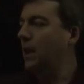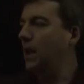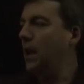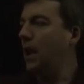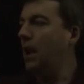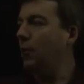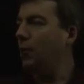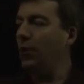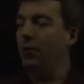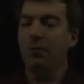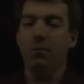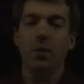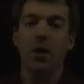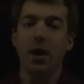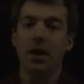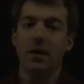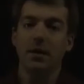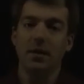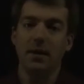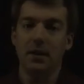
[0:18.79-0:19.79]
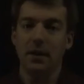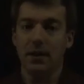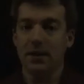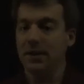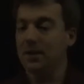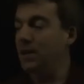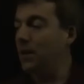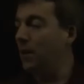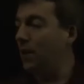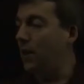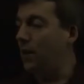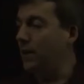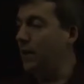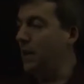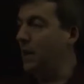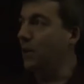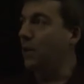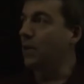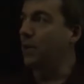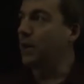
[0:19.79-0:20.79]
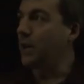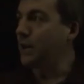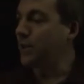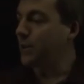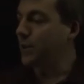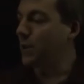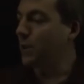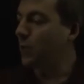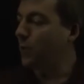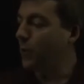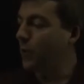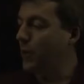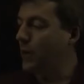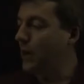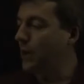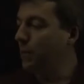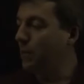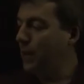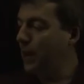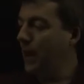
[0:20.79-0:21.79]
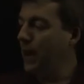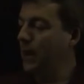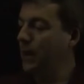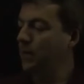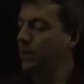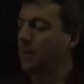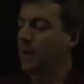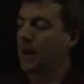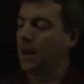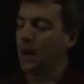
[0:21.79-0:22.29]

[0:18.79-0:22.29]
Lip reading: And we've plotted this on the Cartesian coordinate plane.